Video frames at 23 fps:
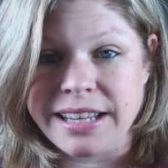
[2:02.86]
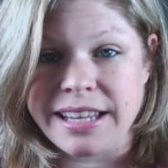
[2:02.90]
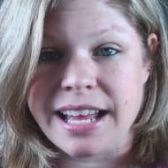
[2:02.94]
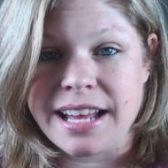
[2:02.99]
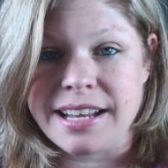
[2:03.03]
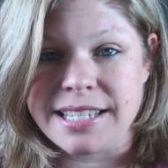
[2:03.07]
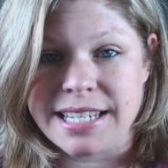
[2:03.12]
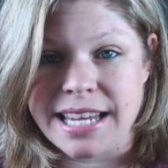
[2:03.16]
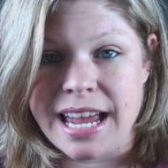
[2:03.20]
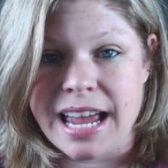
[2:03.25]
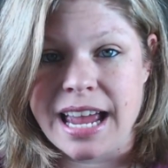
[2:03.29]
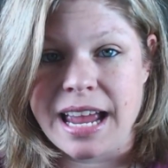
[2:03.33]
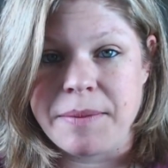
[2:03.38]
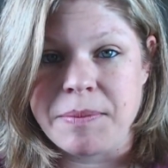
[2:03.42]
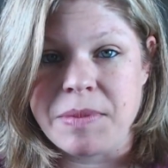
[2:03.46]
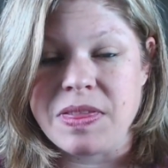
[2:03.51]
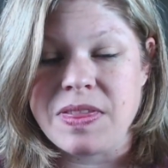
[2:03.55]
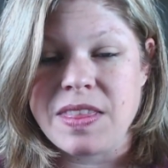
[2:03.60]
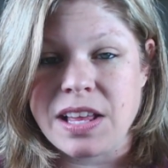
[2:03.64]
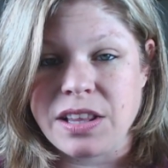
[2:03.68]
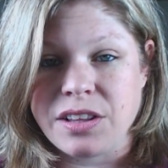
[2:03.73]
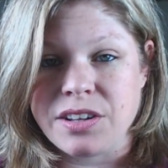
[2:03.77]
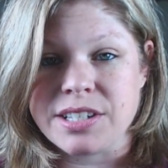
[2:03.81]
read aloud
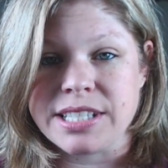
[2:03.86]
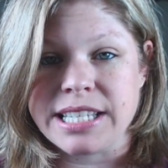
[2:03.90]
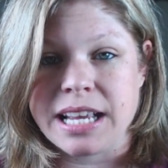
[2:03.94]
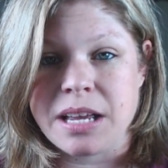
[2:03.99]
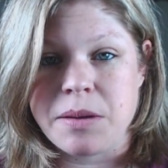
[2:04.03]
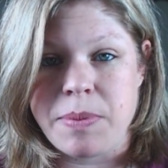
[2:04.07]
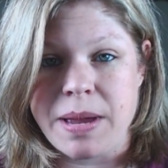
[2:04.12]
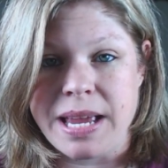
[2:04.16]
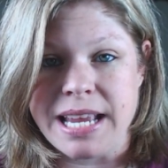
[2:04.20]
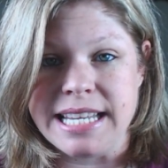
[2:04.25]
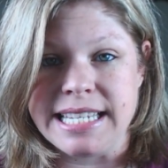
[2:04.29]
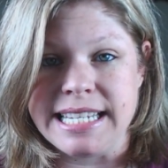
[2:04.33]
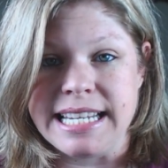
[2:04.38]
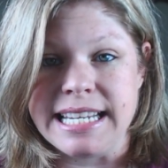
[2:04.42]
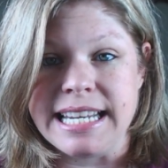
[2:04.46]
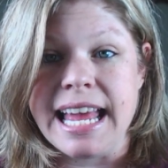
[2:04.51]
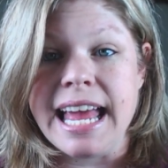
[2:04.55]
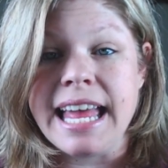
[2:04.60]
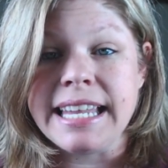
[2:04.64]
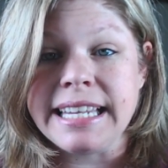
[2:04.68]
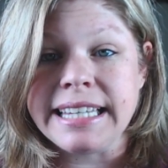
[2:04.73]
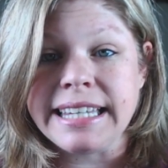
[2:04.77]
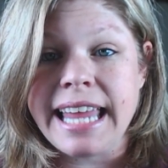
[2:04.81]
time that looks like a
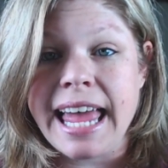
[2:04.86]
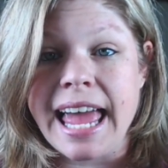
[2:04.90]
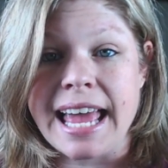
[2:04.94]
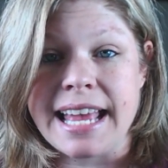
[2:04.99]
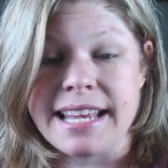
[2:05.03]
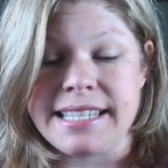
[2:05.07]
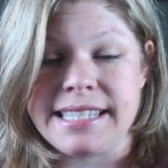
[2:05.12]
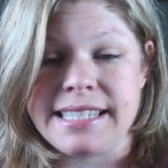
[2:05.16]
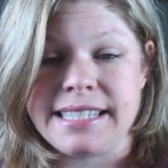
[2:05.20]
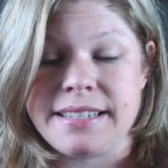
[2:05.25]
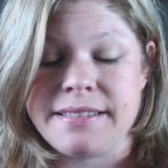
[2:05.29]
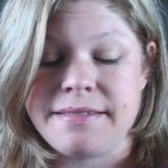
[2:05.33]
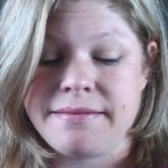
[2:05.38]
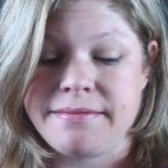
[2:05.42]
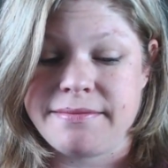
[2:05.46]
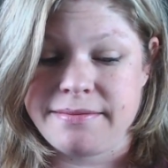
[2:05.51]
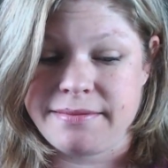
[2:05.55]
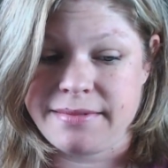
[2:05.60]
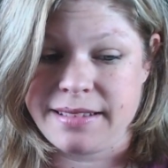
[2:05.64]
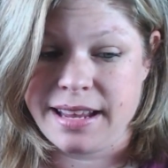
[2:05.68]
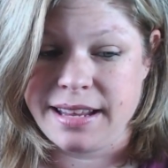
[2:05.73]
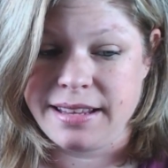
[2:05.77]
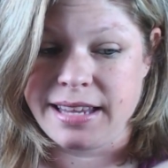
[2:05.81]
painting unless,
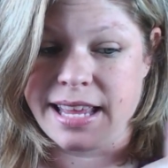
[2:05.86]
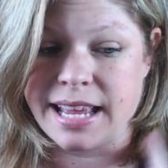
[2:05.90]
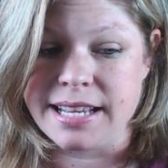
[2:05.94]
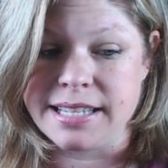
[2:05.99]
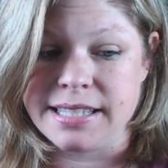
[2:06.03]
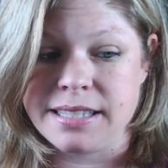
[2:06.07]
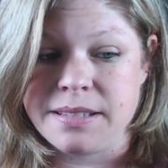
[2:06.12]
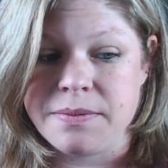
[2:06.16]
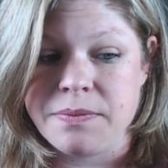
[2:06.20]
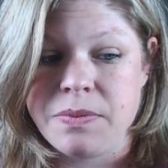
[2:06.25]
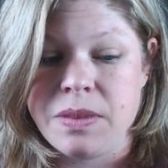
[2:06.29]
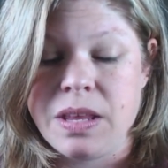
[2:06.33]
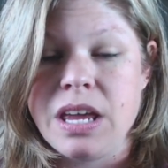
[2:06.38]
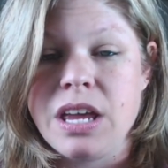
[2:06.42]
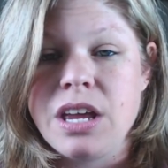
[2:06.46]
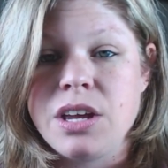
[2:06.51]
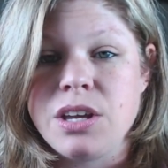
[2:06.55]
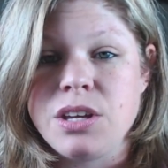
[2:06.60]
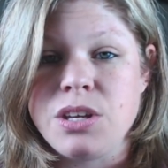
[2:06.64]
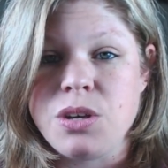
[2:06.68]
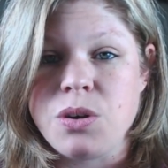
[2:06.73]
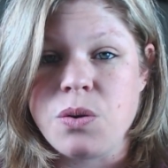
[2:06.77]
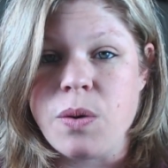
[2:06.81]
unless
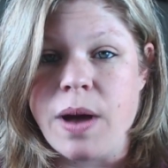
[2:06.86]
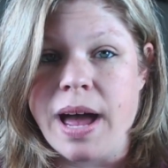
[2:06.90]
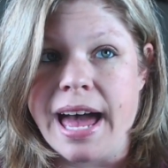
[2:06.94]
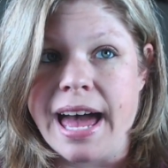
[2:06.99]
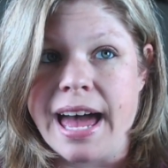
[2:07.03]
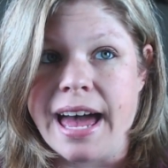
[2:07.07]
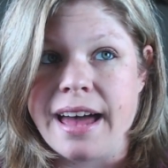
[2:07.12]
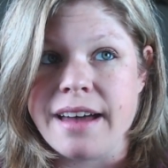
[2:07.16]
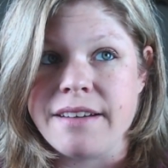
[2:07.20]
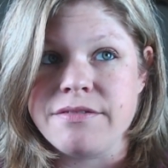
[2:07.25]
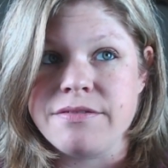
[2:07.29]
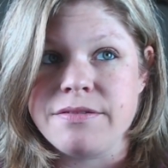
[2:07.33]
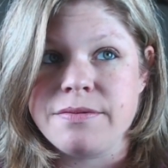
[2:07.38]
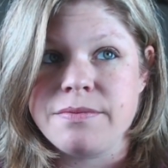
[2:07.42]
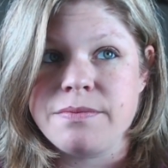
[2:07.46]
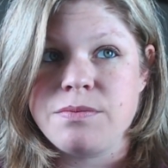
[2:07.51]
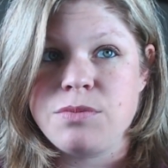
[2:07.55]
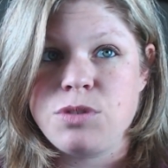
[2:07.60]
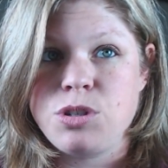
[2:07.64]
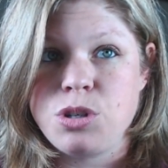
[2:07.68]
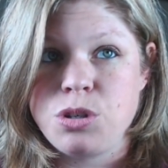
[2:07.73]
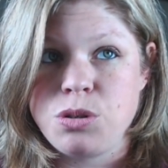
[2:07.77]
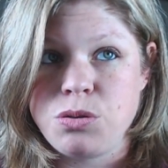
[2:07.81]
you have
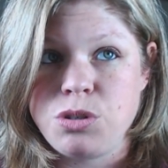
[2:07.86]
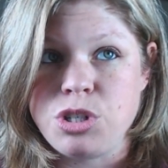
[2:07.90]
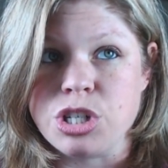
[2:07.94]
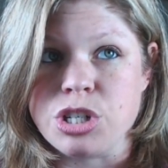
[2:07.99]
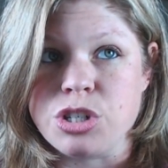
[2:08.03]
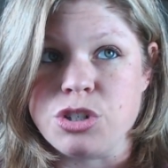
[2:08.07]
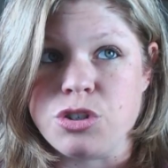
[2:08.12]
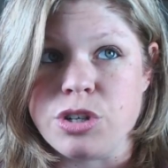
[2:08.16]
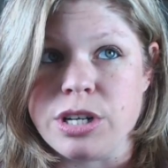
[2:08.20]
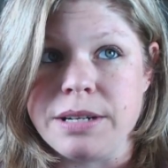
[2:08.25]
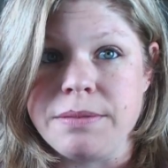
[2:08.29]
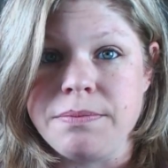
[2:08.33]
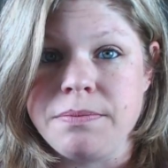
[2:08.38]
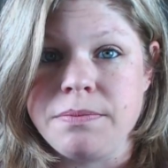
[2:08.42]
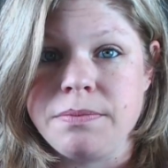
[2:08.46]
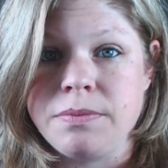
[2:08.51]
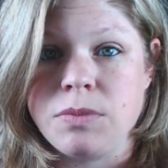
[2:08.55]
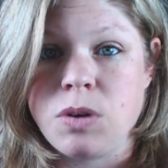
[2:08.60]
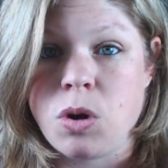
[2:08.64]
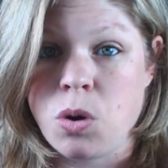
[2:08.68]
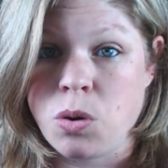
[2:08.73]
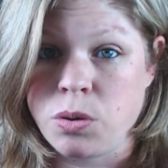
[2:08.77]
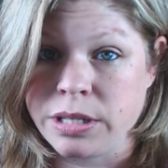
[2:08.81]
two children,
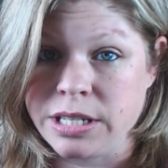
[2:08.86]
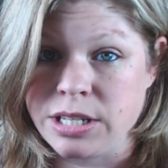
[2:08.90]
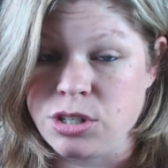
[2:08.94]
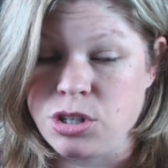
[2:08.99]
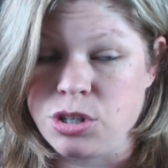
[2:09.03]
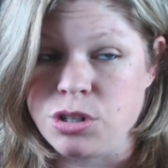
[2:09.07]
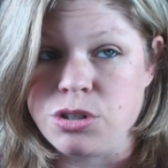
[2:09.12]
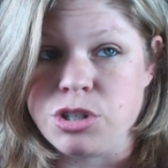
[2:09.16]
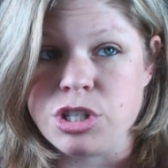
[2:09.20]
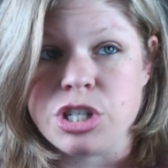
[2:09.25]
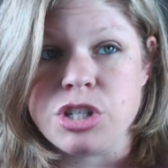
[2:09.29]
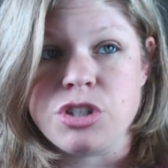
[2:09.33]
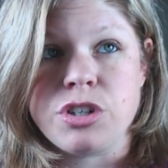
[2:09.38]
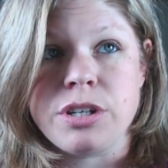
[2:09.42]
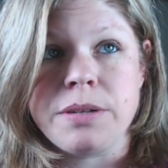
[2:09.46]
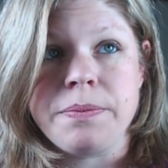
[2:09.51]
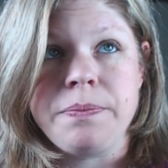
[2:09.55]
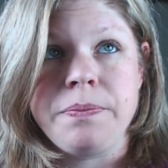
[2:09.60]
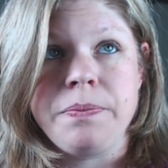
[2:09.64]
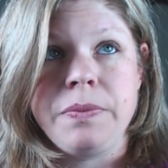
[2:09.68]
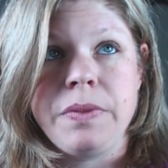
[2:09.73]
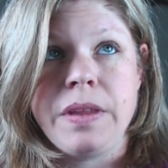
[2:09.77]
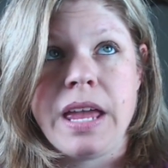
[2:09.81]
only two
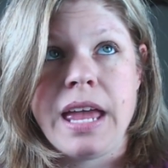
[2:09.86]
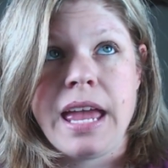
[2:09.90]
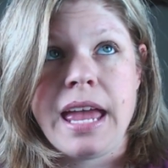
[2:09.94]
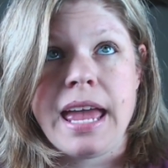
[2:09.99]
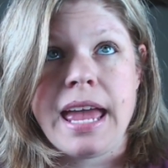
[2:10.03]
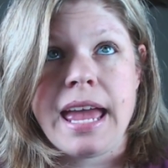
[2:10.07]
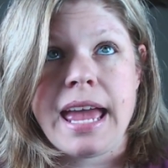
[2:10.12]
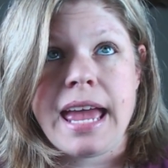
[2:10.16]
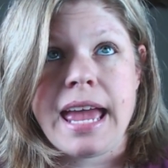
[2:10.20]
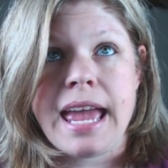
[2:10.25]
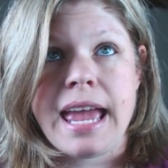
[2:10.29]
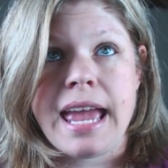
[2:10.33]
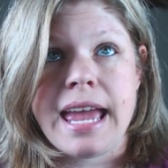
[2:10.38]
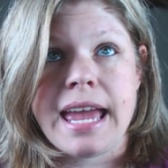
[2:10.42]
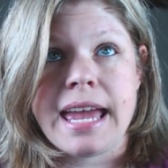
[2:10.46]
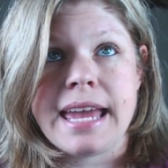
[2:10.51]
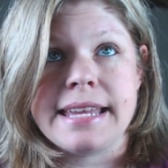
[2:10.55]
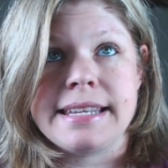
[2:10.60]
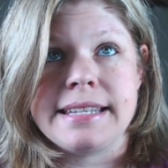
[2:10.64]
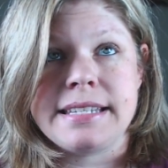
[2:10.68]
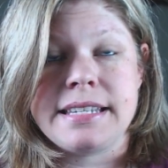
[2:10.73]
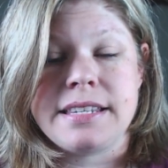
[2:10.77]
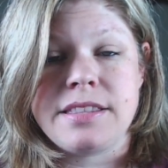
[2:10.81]
children,
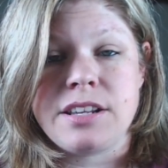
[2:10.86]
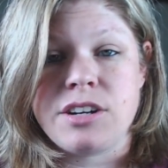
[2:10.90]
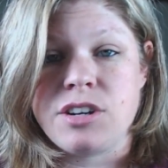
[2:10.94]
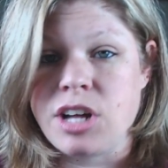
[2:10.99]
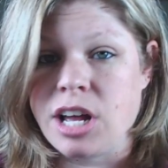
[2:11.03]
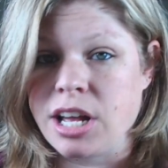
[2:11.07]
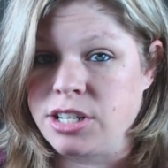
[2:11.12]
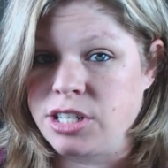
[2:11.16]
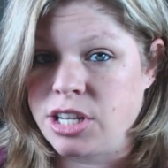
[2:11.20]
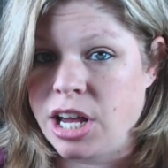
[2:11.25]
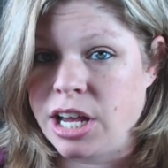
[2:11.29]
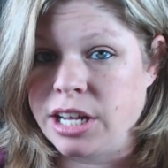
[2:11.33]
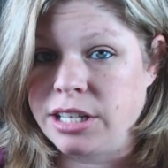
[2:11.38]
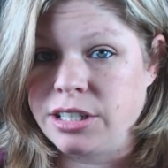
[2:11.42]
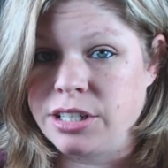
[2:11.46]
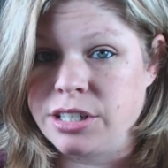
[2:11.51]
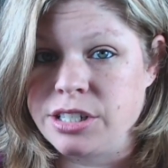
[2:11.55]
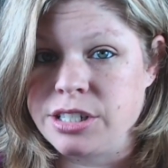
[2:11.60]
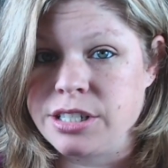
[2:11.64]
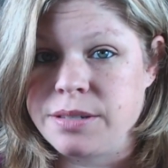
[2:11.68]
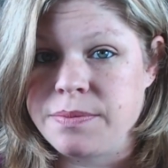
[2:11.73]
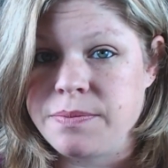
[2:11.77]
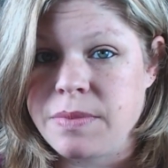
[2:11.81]
and they're not
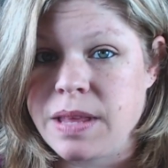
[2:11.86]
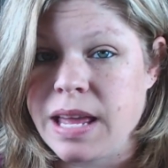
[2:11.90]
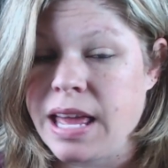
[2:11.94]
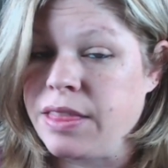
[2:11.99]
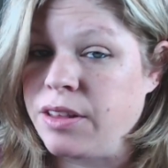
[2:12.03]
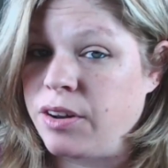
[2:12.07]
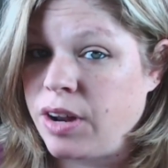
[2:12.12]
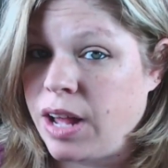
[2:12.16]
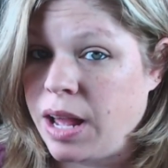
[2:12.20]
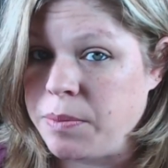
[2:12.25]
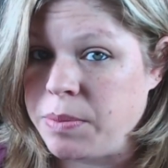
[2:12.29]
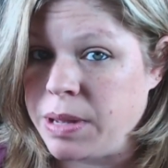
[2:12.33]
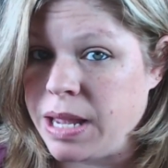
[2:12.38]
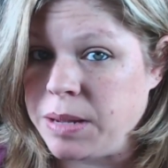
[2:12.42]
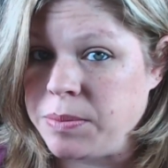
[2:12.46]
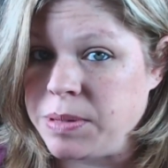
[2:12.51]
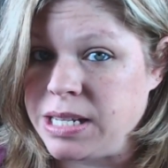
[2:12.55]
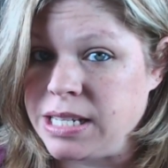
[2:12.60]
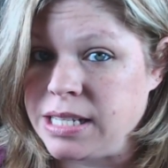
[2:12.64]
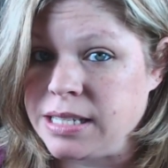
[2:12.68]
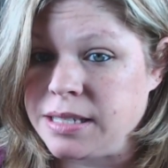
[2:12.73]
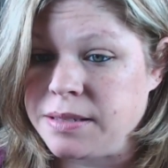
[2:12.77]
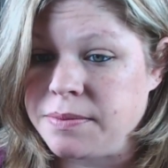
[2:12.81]
toddlers and they're not
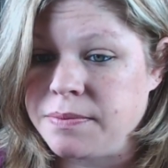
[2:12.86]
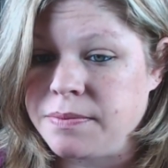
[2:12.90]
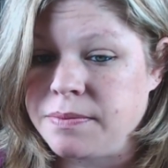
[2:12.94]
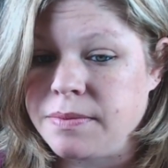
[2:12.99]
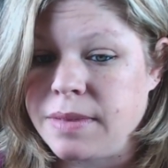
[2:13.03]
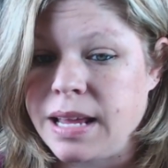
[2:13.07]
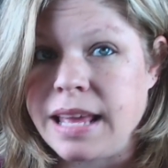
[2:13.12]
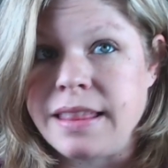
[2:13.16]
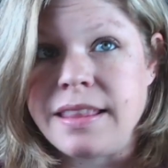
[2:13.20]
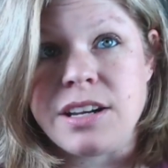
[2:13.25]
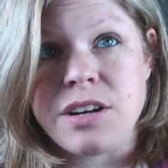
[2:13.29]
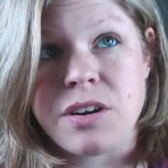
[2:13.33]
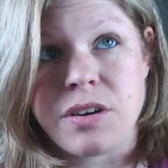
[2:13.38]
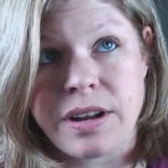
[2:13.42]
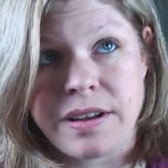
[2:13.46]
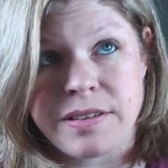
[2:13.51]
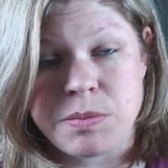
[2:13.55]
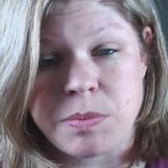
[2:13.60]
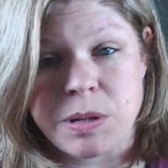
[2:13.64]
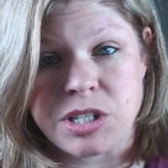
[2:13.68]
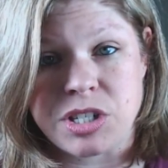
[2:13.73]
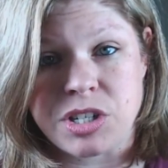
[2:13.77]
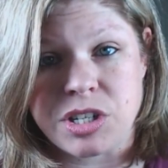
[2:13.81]
babies and they
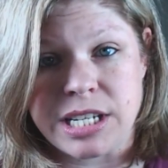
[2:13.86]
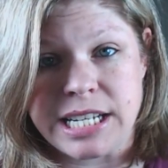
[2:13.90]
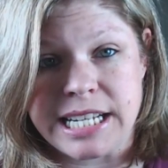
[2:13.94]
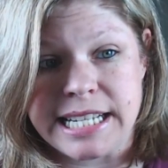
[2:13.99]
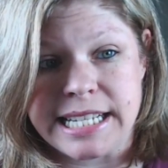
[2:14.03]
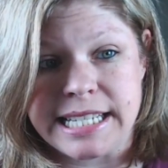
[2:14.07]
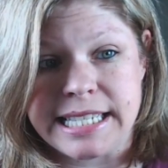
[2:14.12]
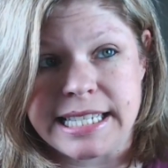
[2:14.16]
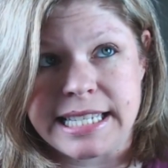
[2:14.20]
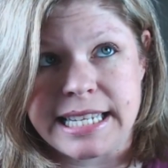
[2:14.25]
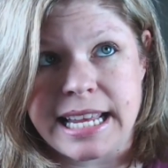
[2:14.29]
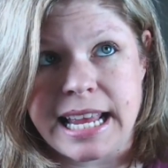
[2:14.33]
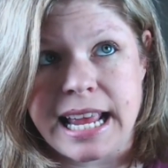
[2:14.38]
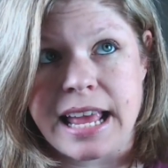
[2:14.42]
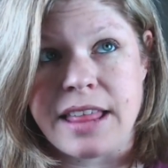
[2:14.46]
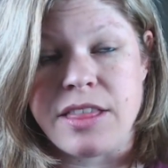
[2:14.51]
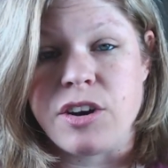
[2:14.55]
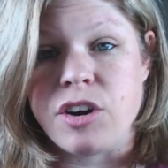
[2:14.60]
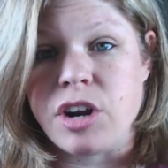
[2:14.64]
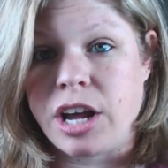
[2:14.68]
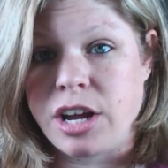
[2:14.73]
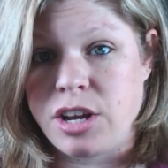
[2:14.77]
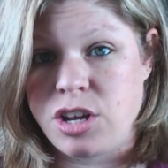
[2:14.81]
don't have special needs
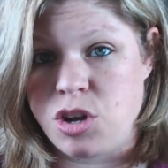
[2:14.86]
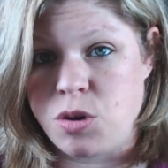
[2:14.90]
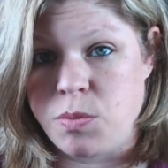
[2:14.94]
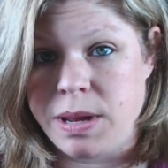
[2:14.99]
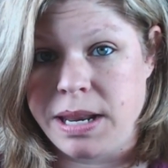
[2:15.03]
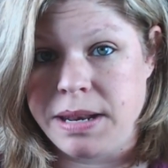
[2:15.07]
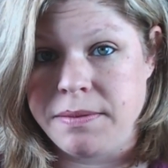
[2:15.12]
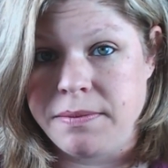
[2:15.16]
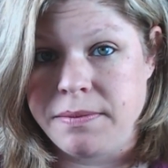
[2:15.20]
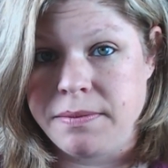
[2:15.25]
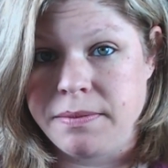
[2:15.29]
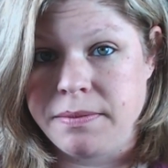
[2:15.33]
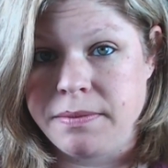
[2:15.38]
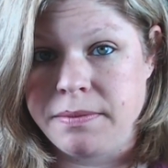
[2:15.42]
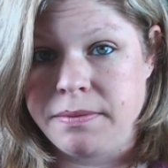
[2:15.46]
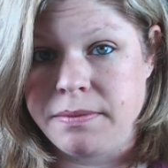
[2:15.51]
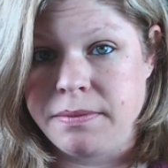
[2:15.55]
and they're not human.